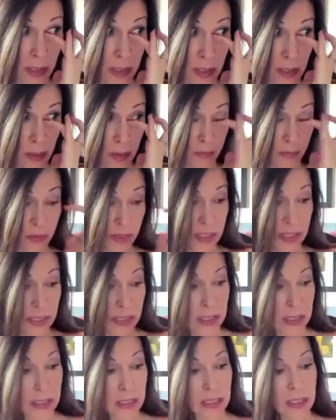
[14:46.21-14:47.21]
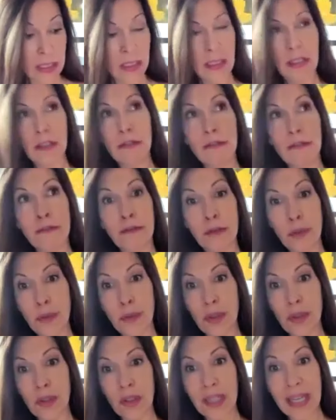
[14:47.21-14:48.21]
surface
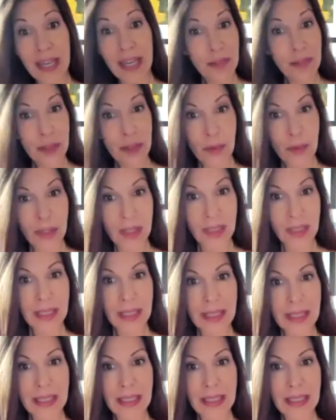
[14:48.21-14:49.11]
for everyone